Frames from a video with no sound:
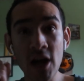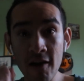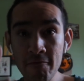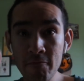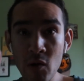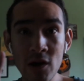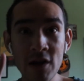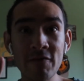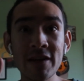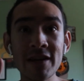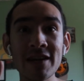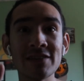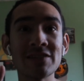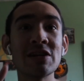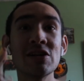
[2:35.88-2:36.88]
tough part of it
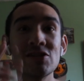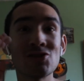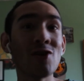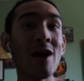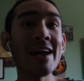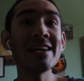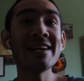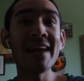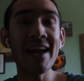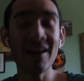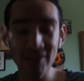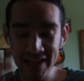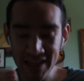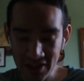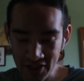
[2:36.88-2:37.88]
is, try
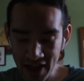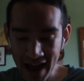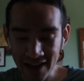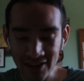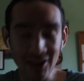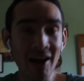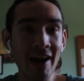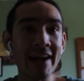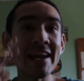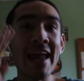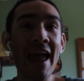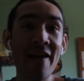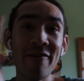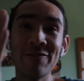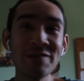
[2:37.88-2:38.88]
nailing that line
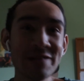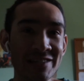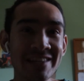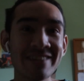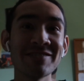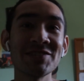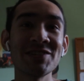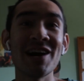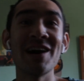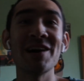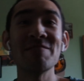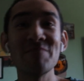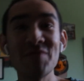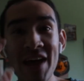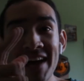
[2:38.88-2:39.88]
every single
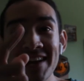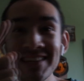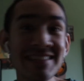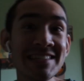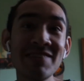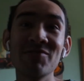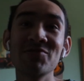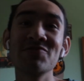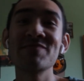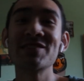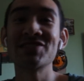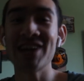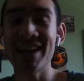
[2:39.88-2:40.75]
time. That is the ultimate